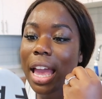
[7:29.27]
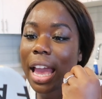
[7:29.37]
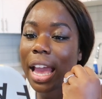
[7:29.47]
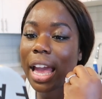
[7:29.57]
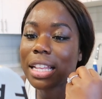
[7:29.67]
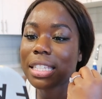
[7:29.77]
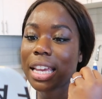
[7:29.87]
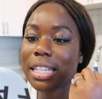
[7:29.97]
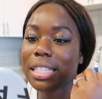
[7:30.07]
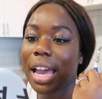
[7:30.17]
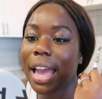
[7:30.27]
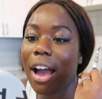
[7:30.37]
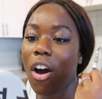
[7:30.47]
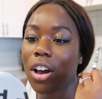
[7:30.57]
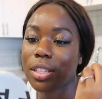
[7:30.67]
and
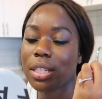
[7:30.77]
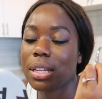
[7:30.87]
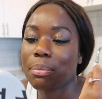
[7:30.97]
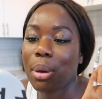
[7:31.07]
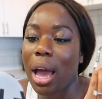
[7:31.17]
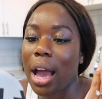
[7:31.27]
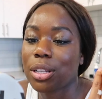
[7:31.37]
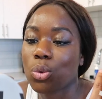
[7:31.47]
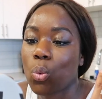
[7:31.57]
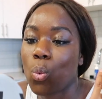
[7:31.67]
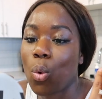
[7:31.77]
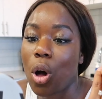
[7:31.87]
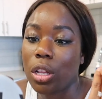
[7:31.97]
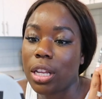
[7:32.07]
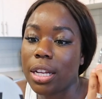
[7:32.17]
antioxidant packed
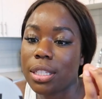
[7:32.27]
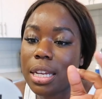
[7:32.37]
walnuts.